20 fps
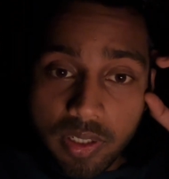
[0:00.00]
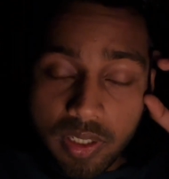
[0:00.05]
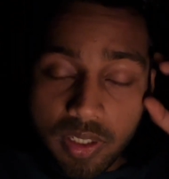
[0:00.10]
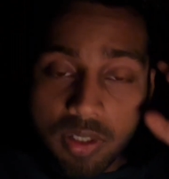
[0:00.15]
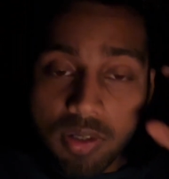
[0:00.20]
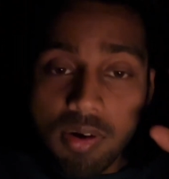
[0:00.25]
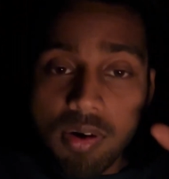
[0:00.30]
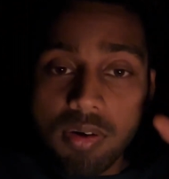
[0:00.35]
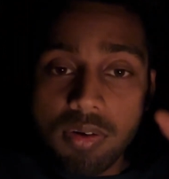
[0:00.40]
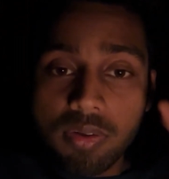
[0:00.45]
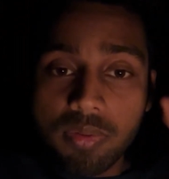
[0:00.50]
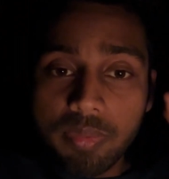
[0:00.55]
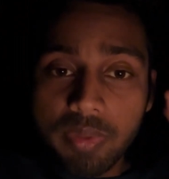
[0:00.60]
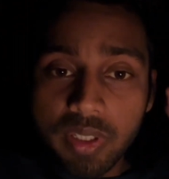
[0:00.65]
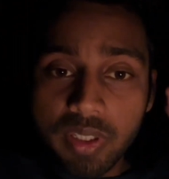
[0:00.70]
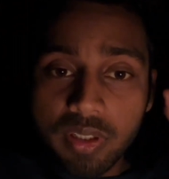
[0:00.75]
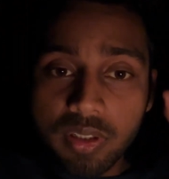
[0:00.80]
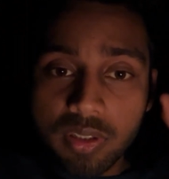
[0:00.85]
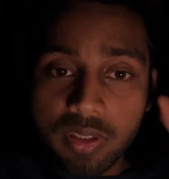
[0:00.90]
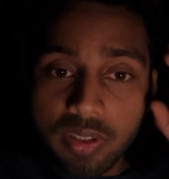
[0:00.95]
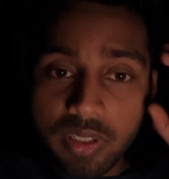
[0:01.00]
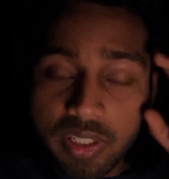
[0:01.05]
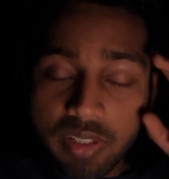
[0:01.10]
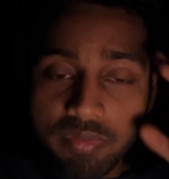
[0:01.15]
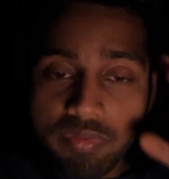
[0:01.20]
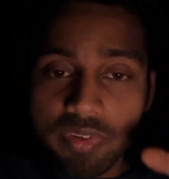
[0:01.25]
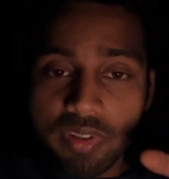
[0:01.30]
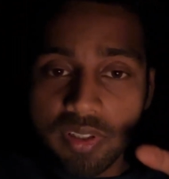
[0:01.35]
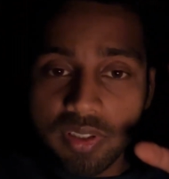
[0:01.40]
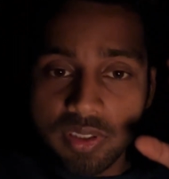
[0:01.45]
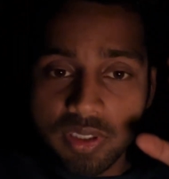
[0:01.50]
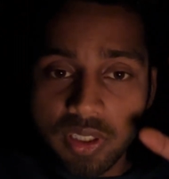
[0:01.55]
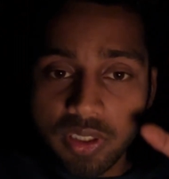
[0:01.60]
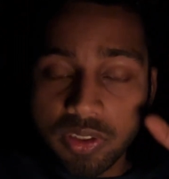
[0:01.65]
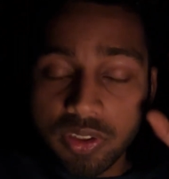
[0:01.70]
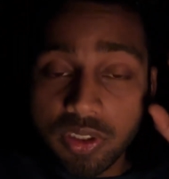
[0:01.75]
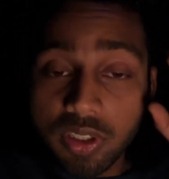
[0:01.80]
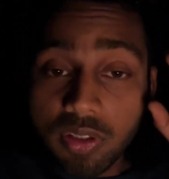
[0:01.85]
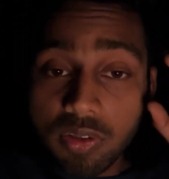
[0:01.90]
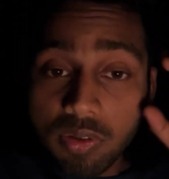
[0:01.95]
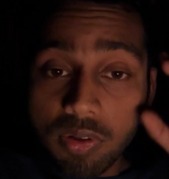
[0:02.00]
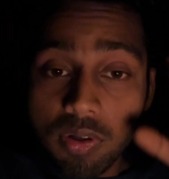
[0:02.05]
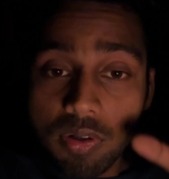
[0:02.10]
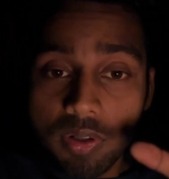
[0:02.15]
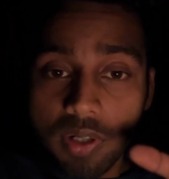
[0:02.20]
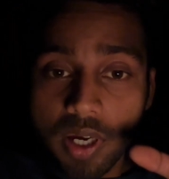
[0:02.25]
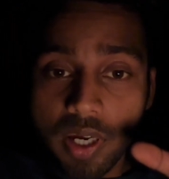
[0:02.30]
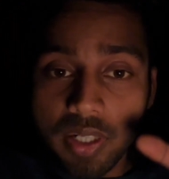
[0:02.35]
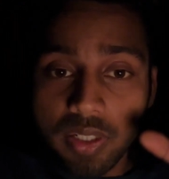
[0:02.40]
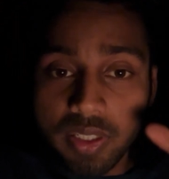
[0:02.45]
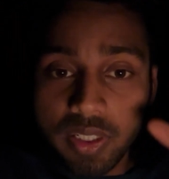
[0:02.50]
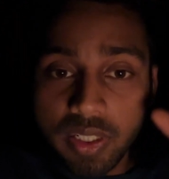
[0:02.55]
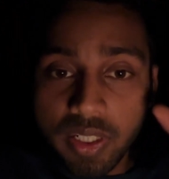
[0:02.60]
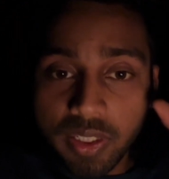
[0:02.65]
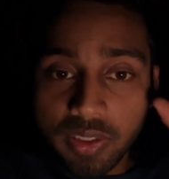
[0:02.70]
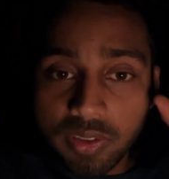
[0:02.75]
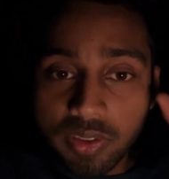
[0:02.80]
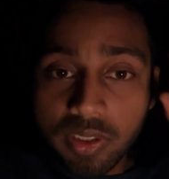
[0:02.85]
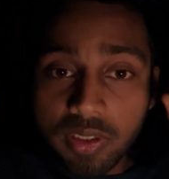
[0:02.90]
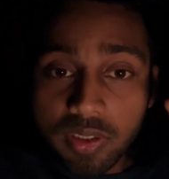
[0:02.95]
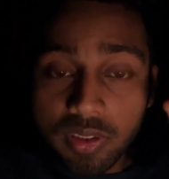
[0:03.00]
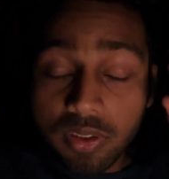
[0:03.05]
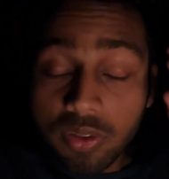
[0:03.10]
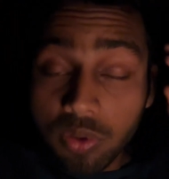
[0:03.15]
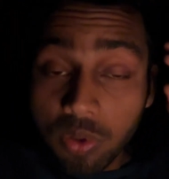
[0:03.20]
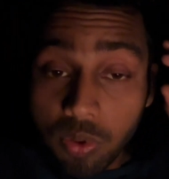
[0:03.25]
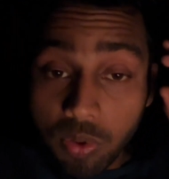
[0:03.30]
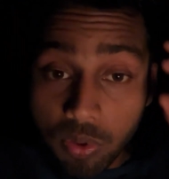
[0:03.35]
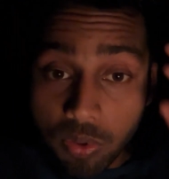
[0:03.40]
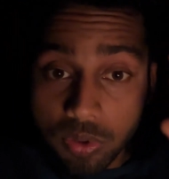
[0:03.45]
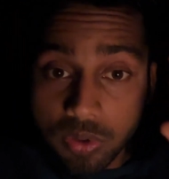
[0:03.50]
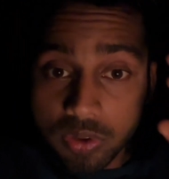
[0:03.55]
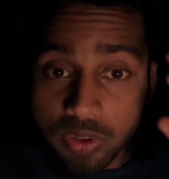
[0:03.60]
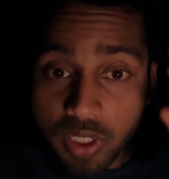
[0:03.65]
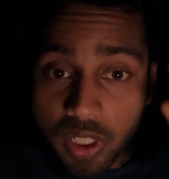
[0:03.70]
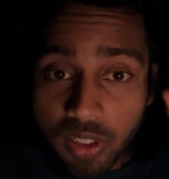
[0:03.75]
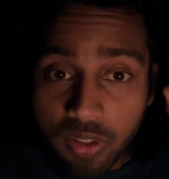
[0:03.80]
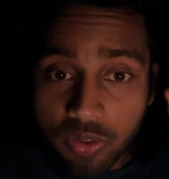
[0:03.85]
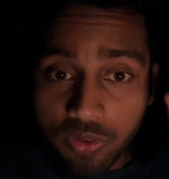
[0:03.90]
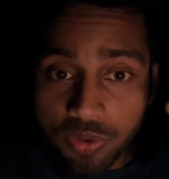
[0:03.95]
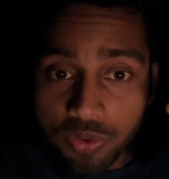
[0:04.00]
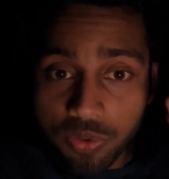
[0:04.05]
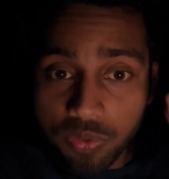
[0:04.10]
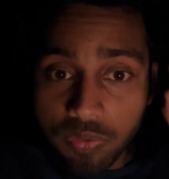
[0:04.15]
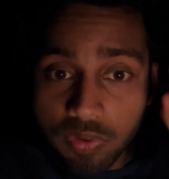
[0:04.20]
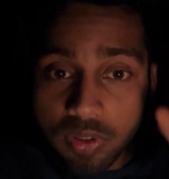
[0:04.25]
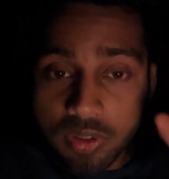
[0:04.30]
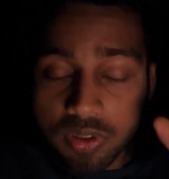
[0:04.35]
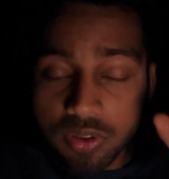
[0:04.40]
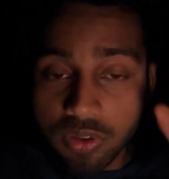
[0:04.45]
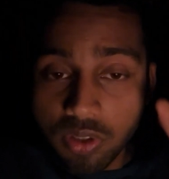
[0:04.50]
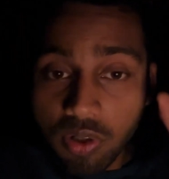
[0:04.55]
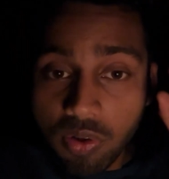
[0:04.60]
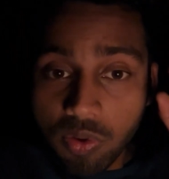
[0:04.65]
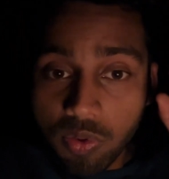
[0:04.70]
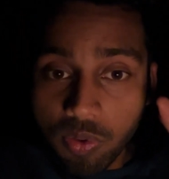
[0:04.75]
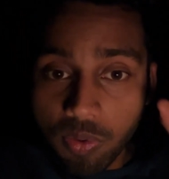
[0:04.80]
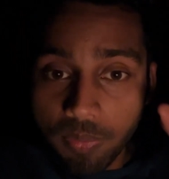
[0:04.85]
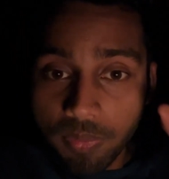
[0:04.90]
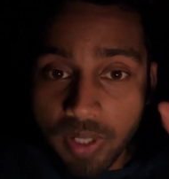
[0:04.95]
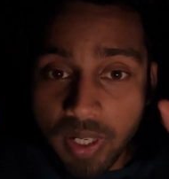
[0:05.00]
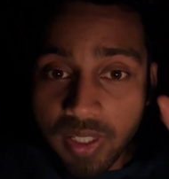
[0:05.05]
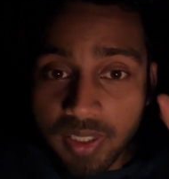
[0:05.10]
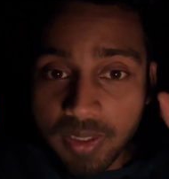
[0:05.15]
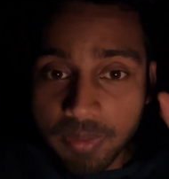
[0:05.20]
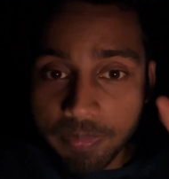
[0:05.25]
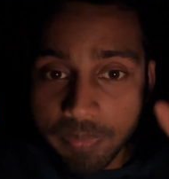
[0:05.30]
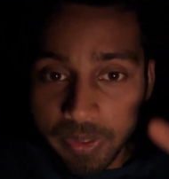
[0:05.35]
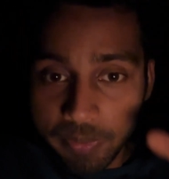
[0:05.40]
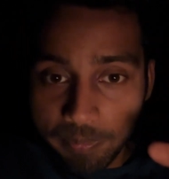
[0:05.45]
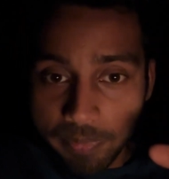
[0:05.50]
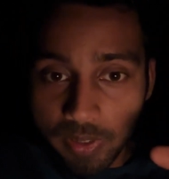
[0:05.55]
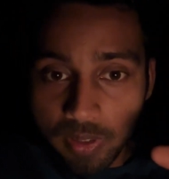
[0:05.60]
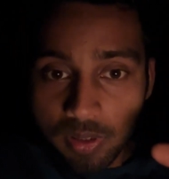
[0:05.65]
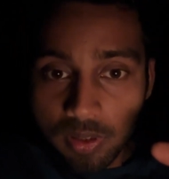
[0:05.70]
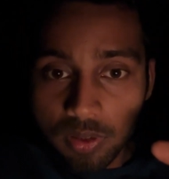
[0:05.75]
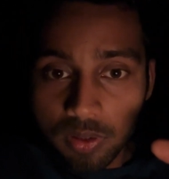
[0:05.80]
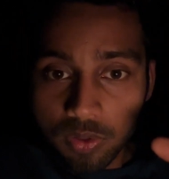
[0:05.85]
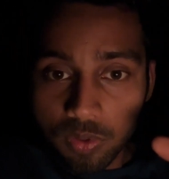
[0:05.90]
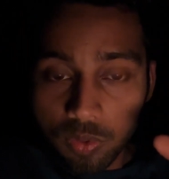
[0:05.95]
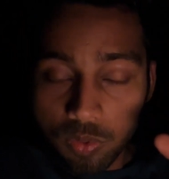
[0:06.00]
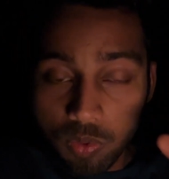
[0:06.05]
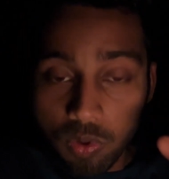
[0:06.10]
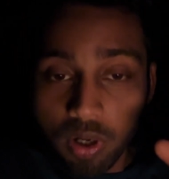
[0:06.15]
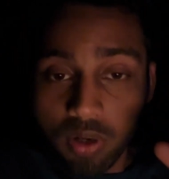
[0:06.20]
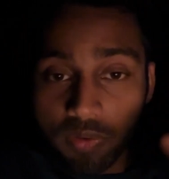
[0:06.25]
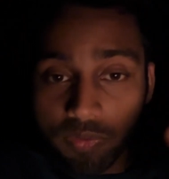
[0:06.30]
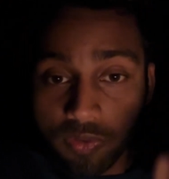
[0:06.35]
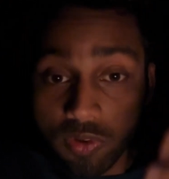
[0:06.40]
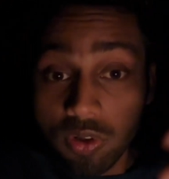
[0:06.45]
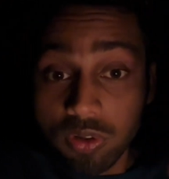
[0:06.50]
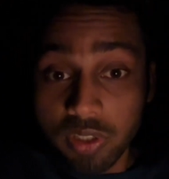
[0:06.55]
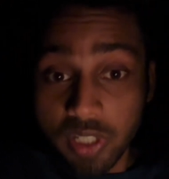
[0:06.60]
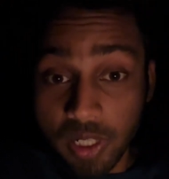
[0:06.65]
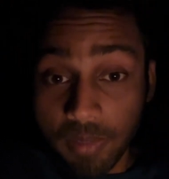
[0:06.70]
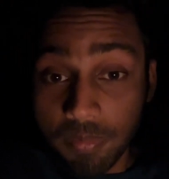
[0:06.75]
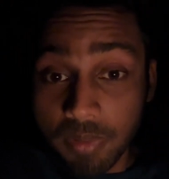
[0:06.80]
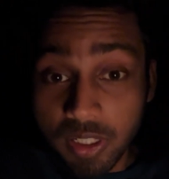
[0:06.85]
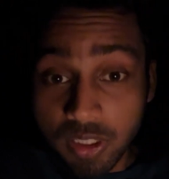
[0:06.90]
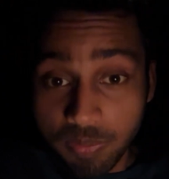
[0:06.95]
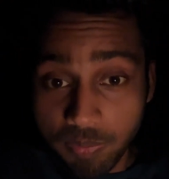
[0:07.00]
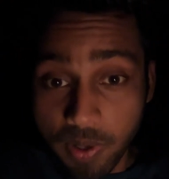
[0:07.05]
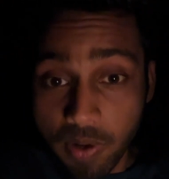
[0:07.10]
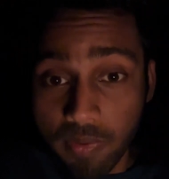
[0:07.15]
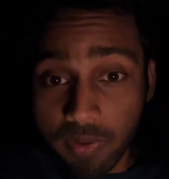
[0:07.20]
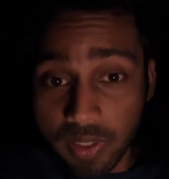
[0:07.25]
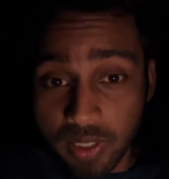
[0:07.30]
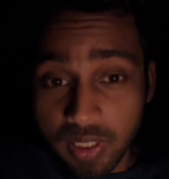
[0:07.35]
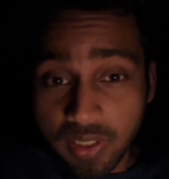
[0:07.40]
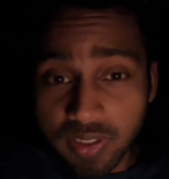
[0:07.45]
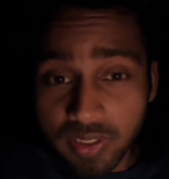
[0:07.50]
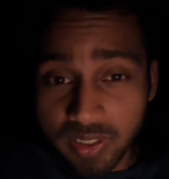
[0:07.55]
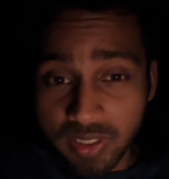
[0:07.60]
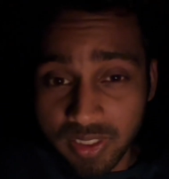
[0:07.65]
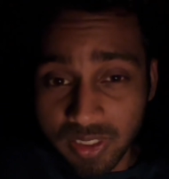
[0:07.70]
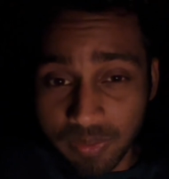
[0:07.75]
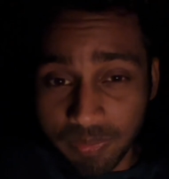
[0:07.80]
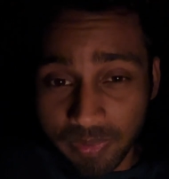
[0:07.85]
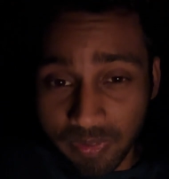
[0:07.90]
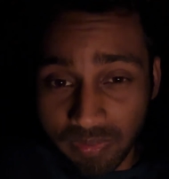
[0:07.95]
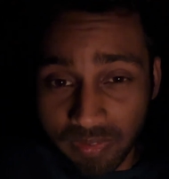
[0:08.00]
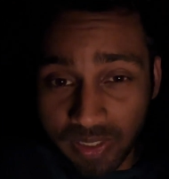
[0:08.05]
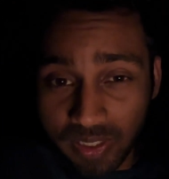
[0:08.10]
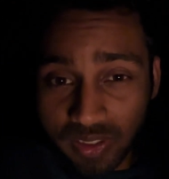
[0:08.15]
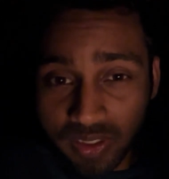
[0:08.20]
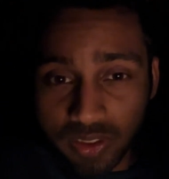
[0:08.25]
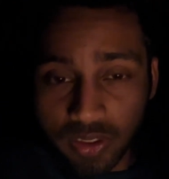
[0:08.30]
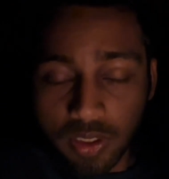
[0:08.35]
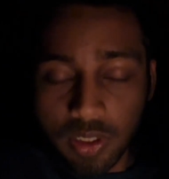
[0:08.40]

economic infrastructure or architecture is hostile towards the homeless people who are of course helpless, powerless and disprivileged,